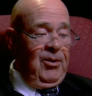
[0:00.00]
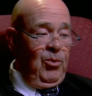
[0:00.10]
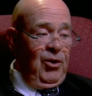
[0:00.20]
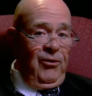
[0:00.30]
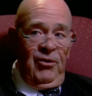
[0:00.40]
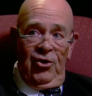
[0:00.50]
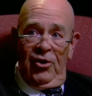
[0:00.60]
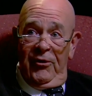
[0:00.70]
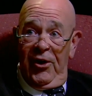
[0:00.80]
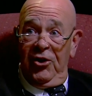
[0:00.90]
Where
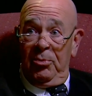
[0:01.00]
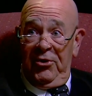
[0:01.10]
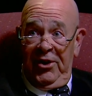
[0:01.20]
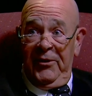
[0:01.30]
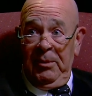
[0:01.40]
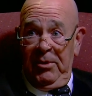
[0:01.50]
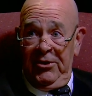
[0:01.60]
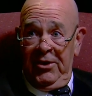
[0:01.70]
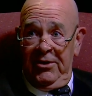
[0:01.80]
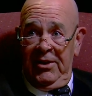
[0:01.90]
you're a very specific
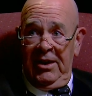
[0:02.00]
business.